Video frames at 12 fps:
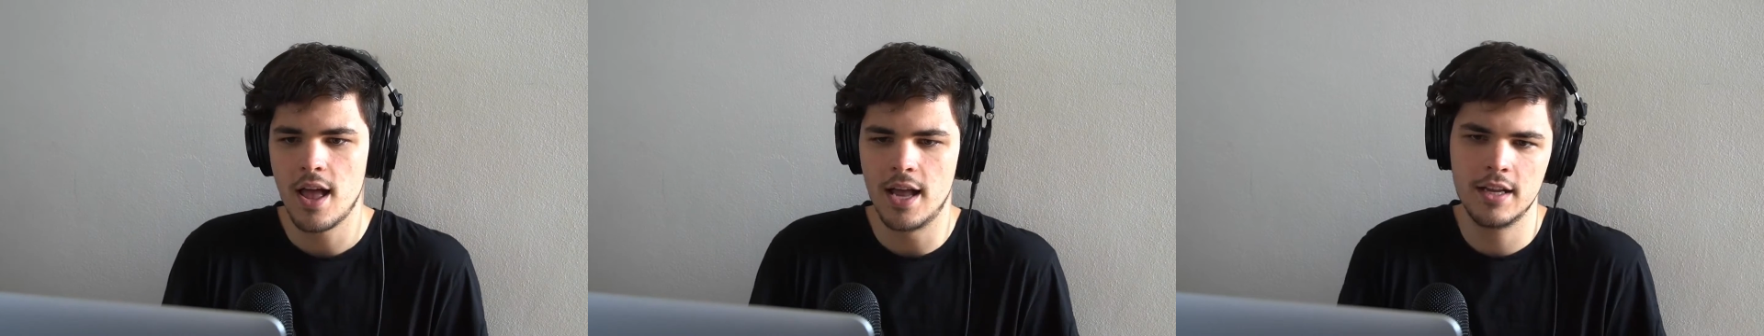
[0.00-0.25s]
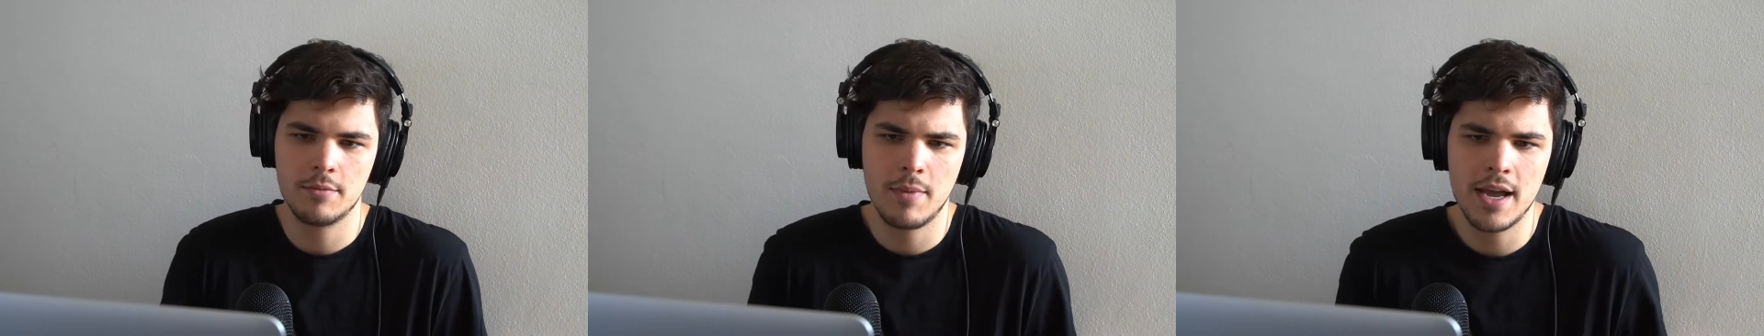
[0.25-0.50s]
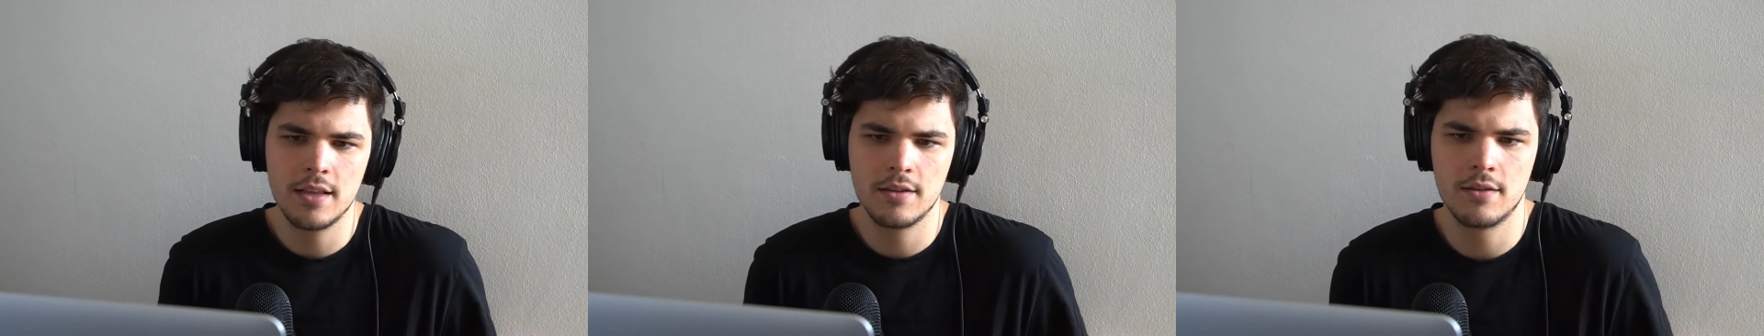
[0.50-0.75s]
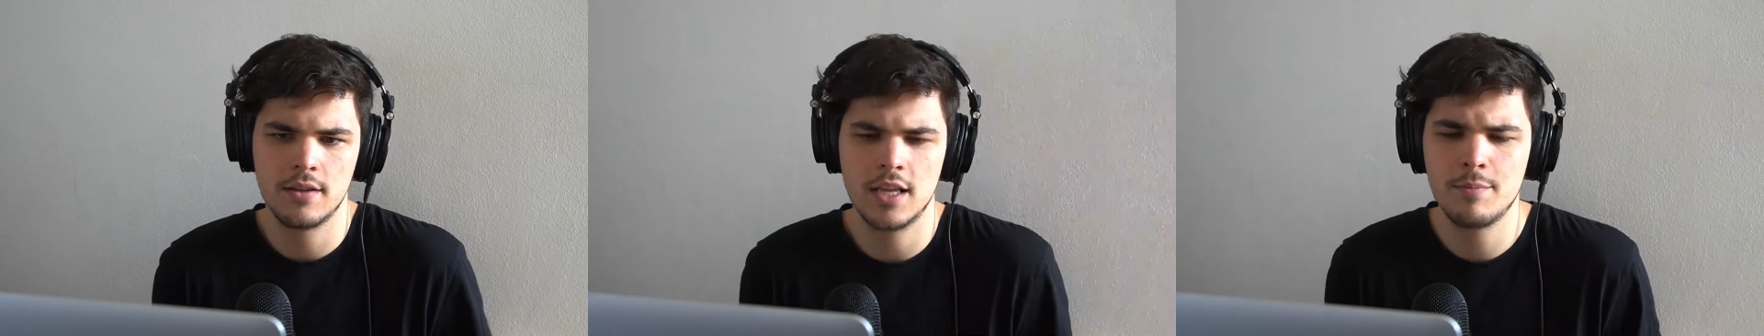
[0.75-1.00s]
And that
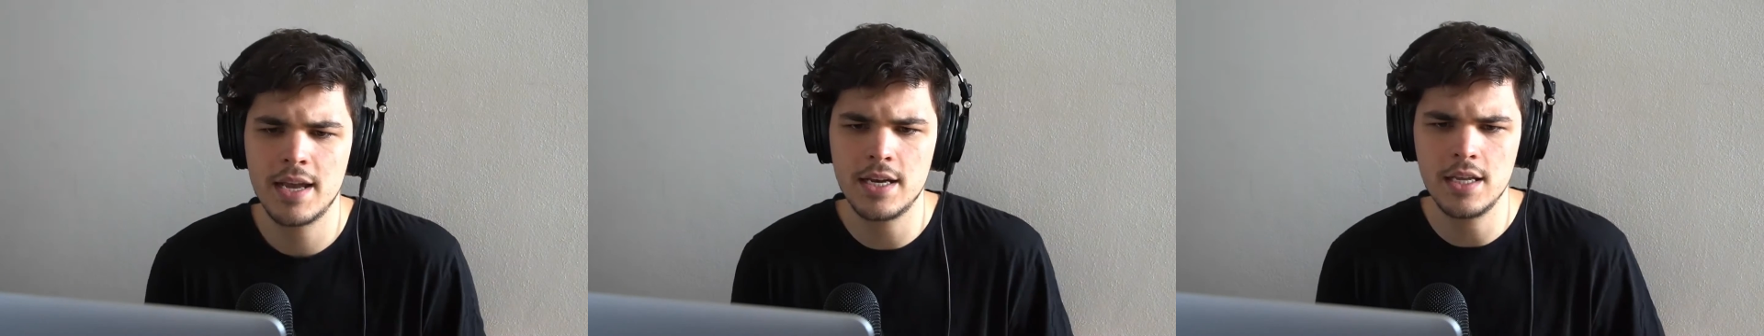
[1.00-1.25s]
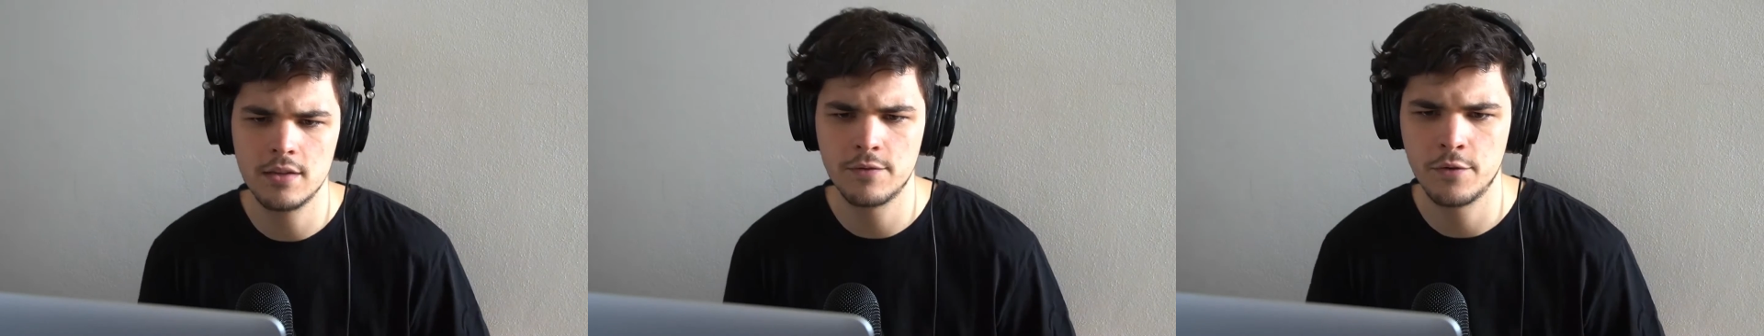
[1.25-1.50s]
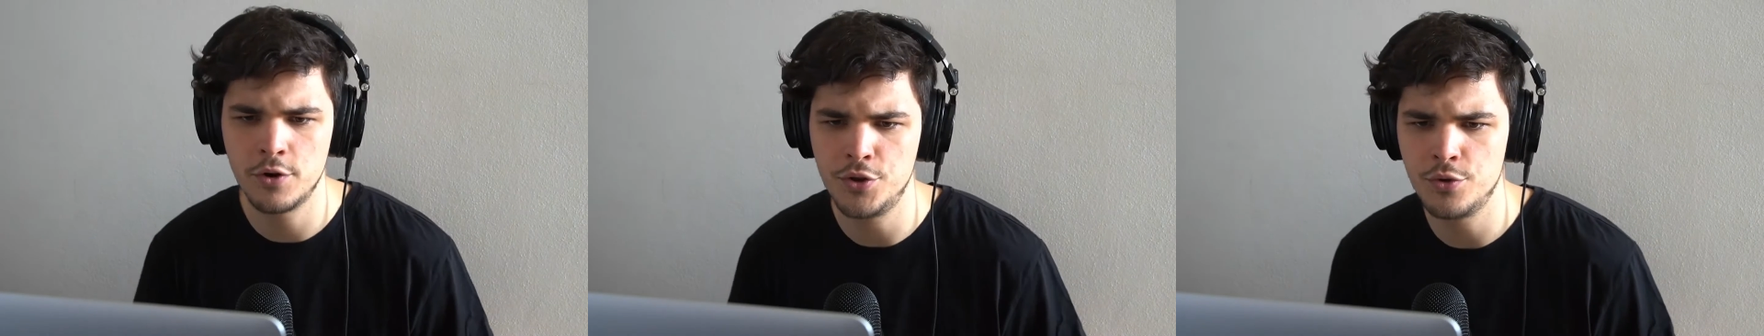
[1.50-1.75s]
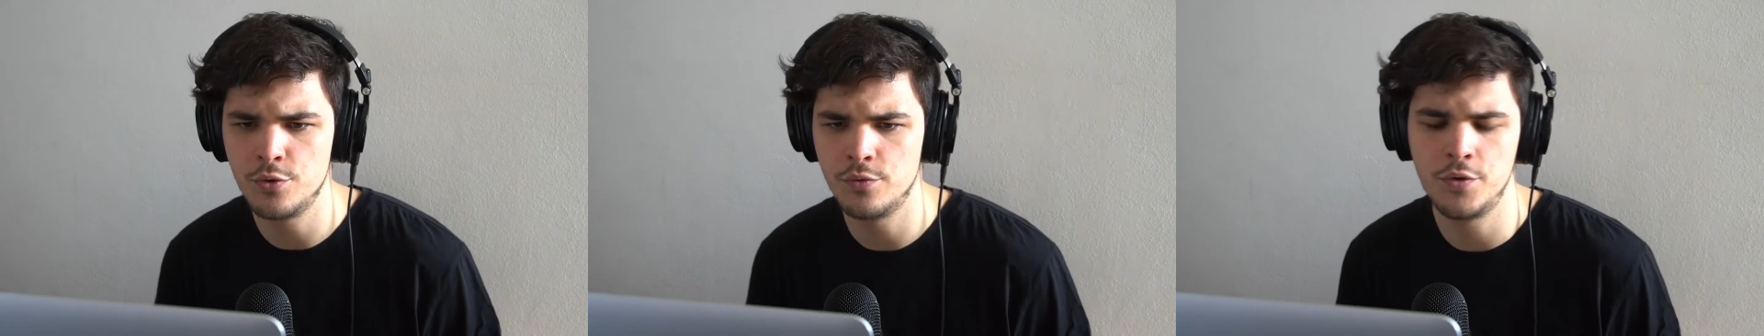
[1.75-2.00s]
might need for
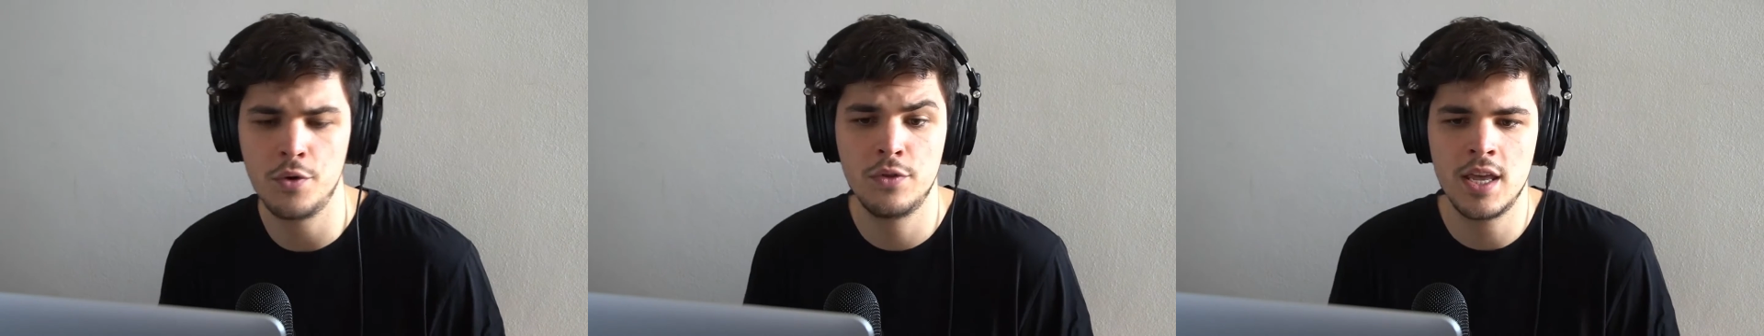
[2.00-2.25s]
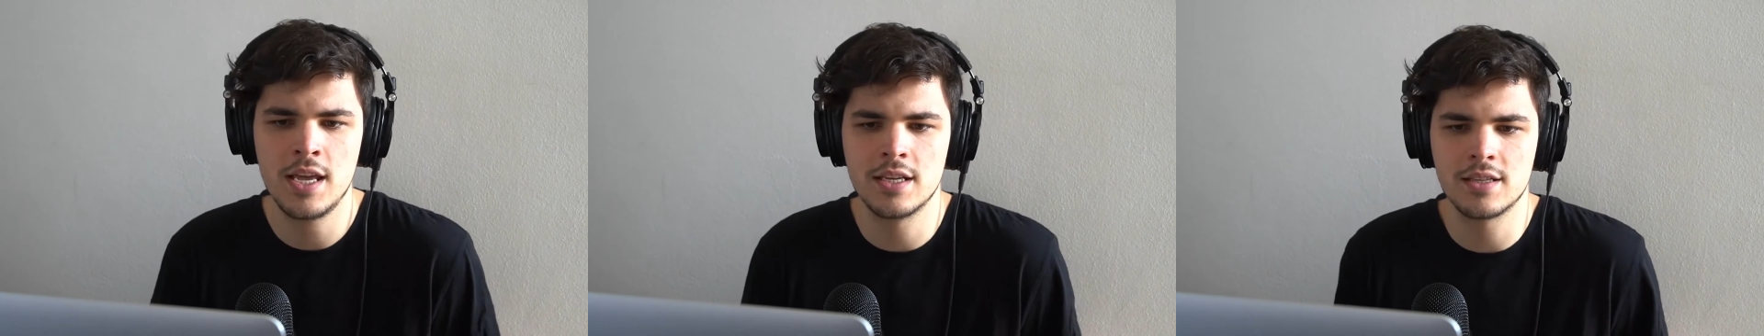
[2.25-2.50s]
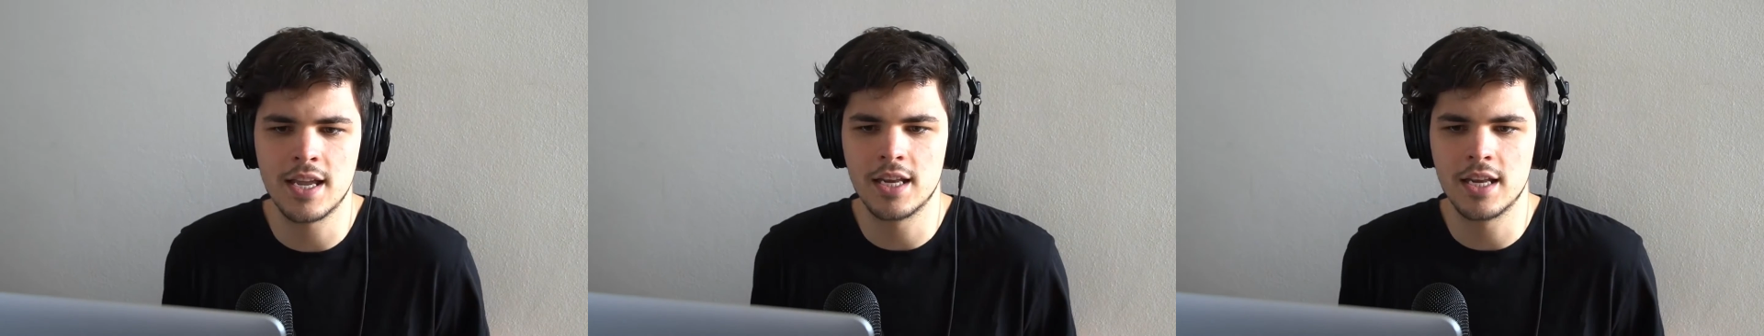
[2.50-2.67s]
you few things,